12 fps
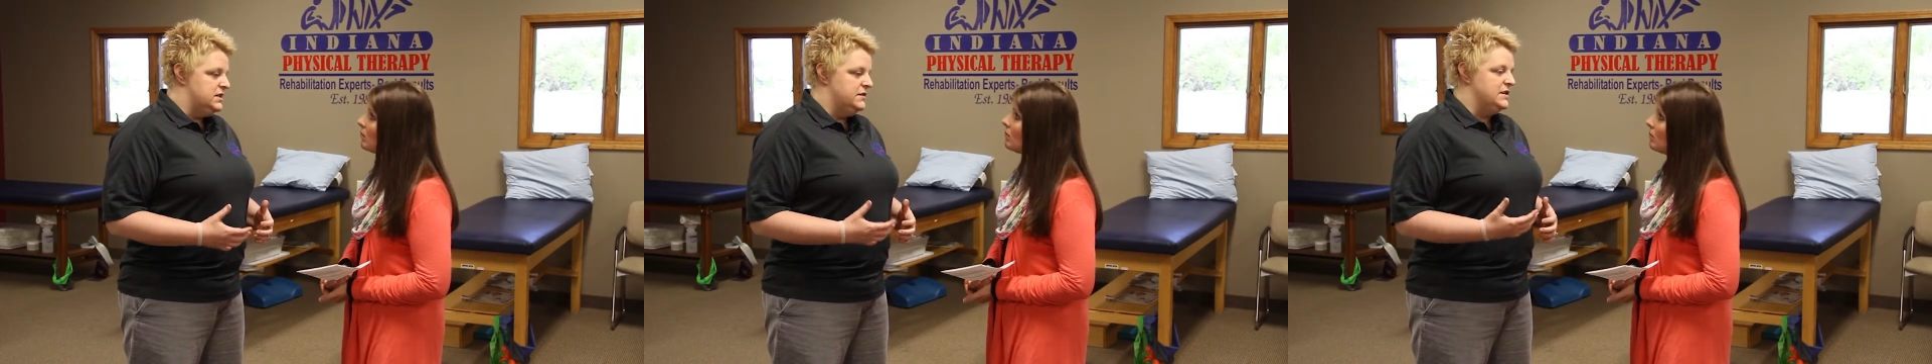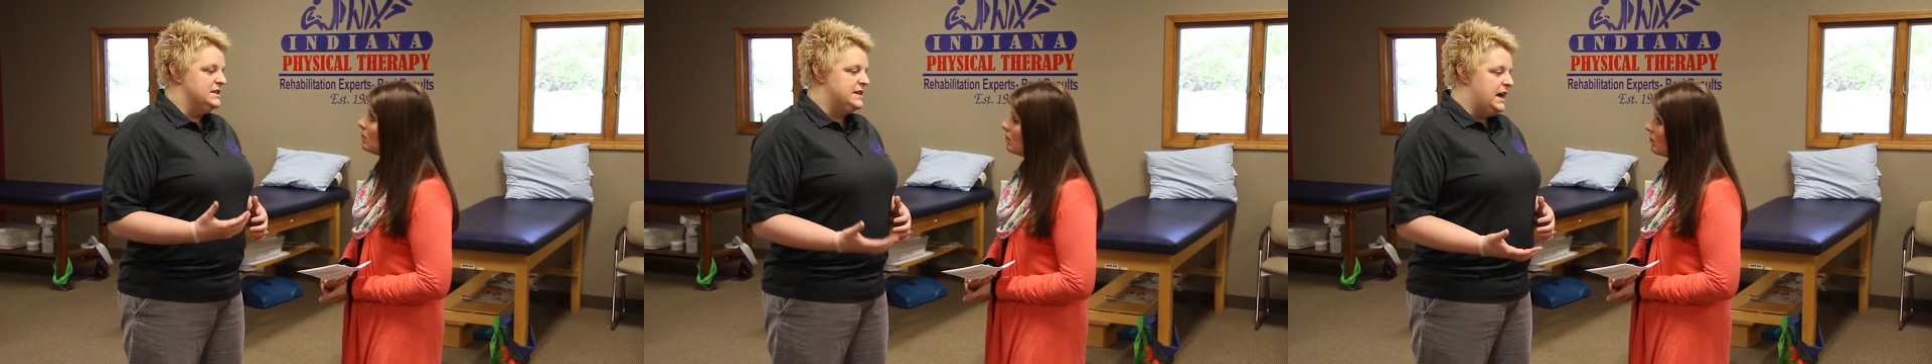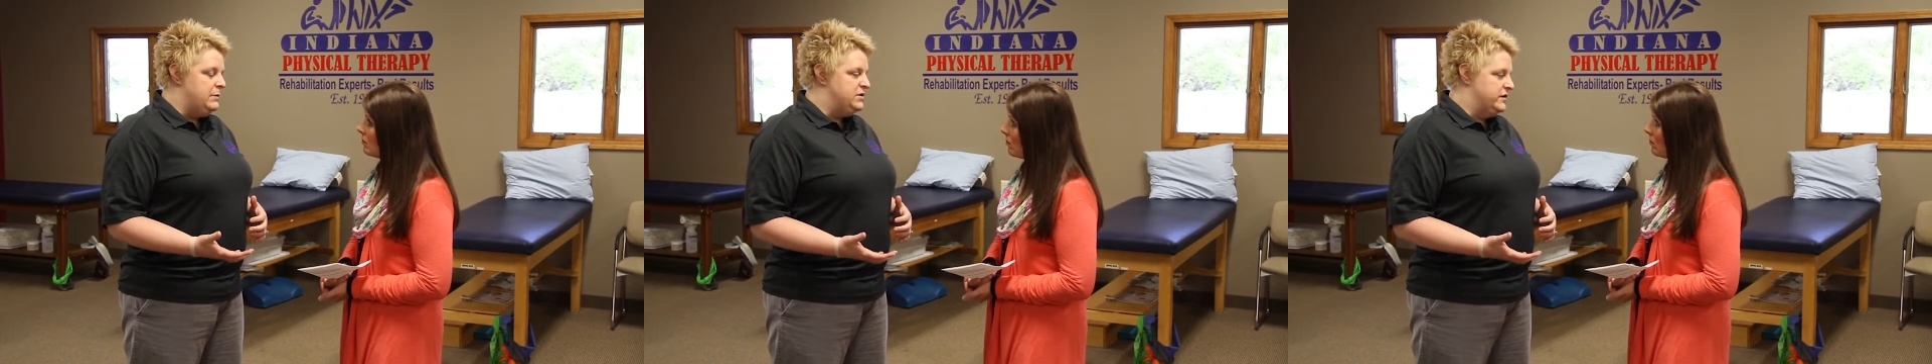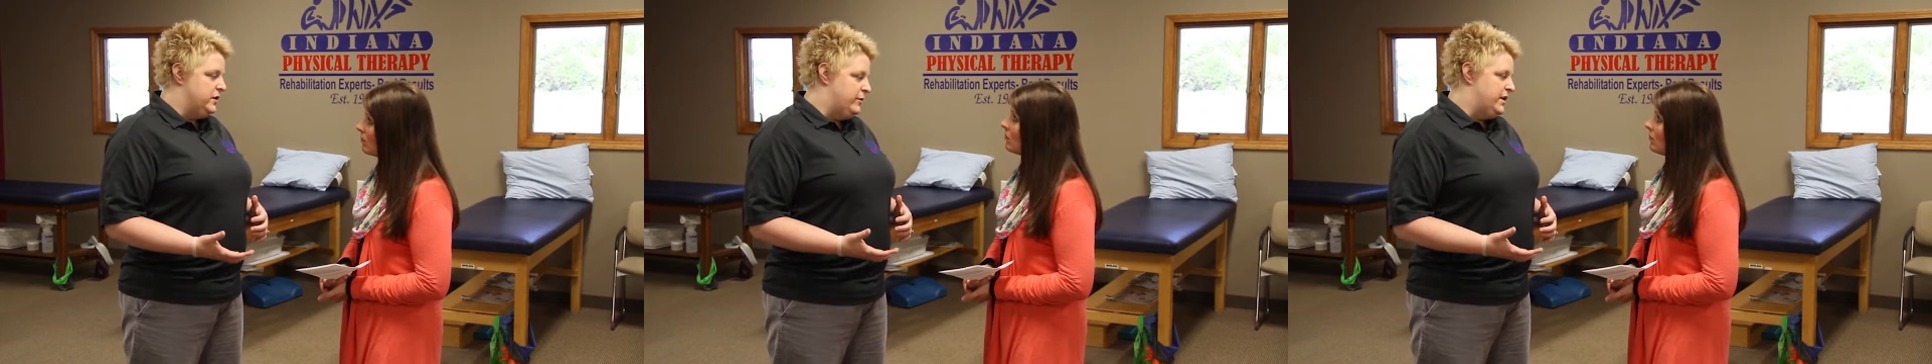different
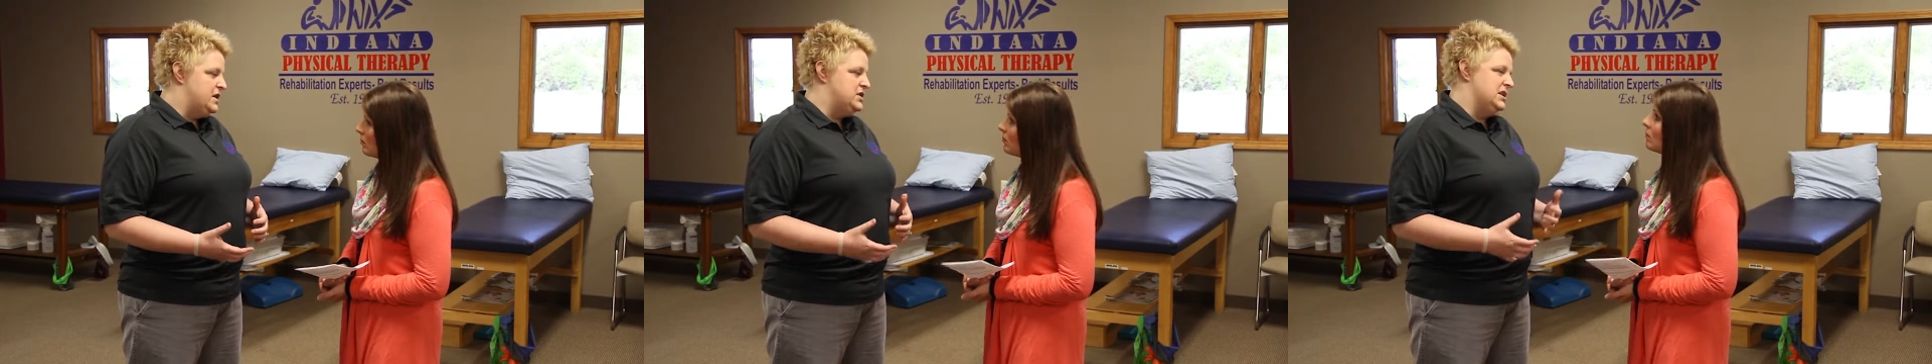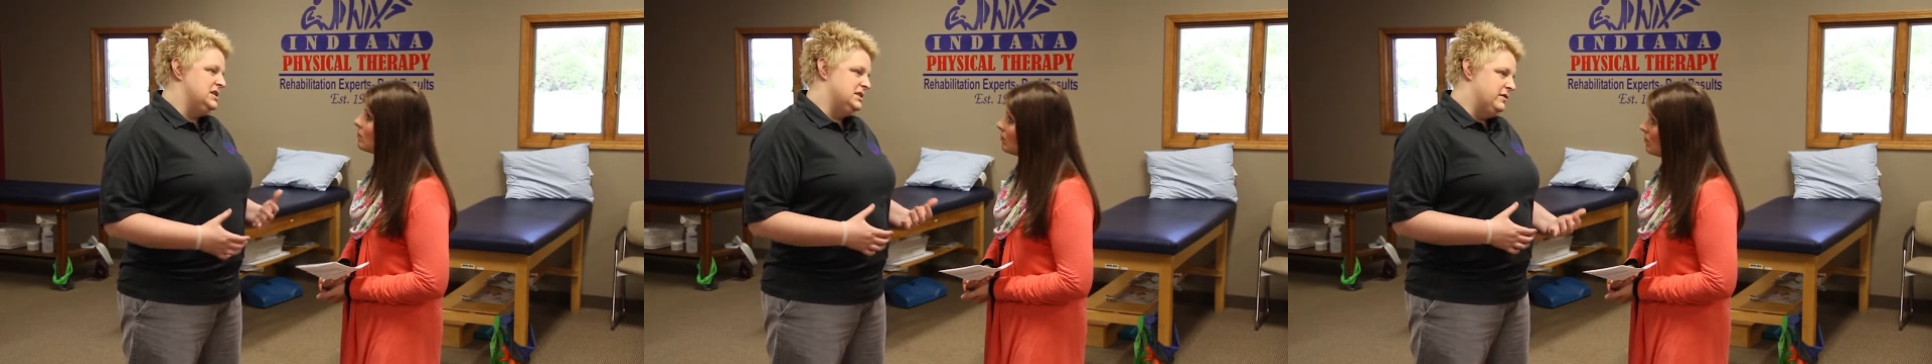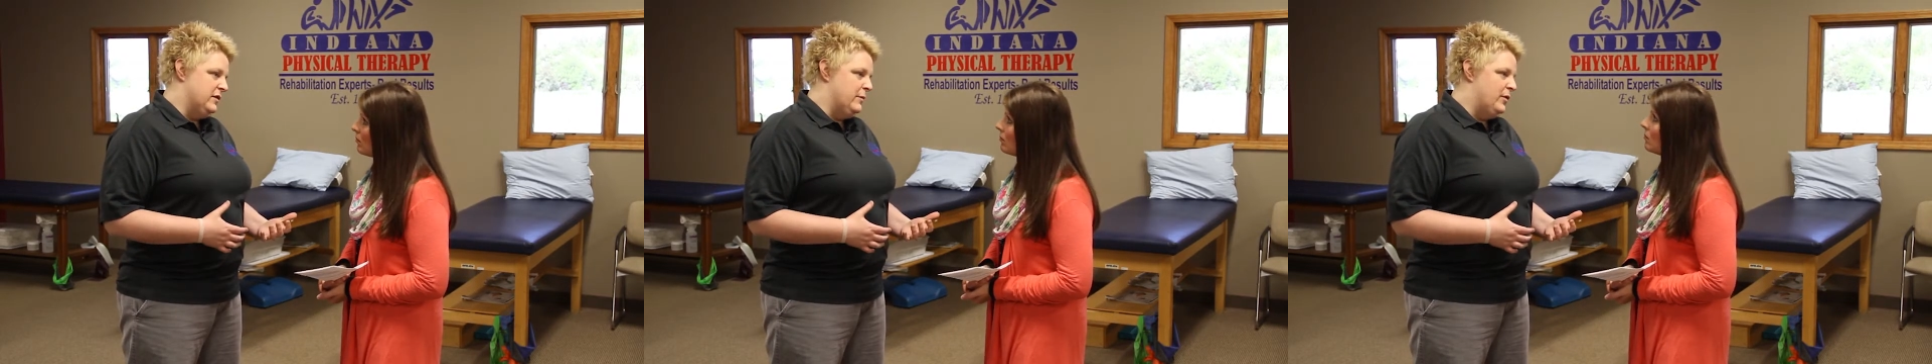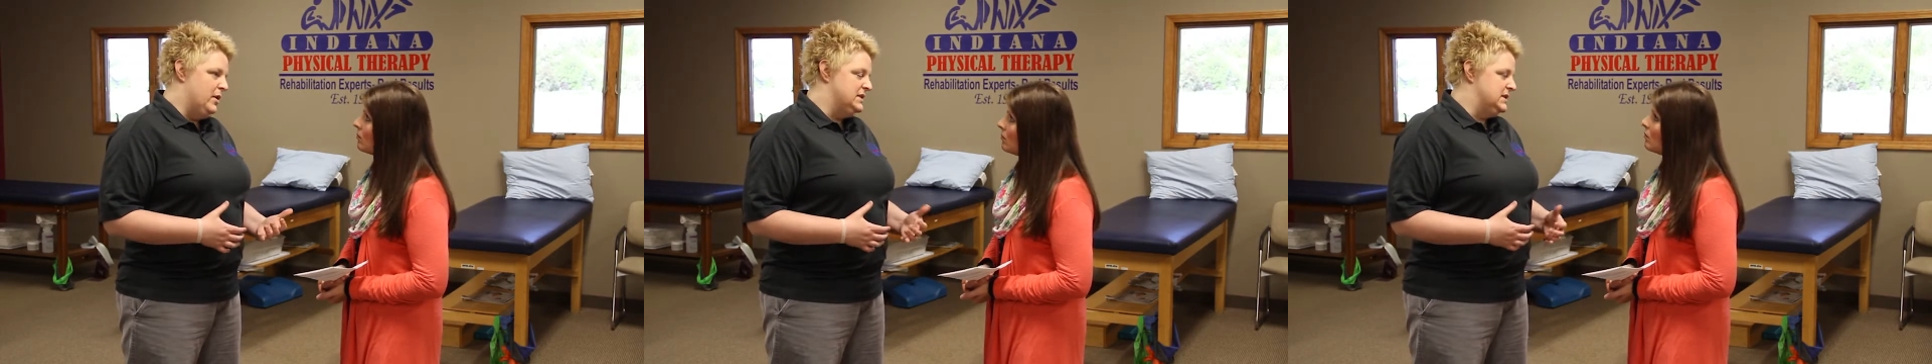types of compression at
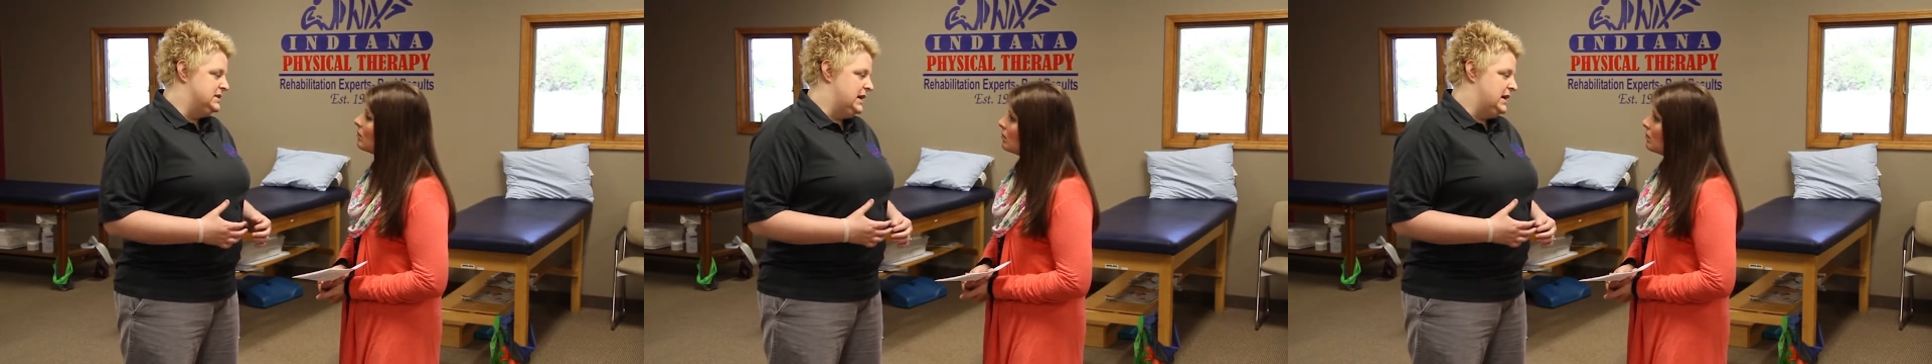different points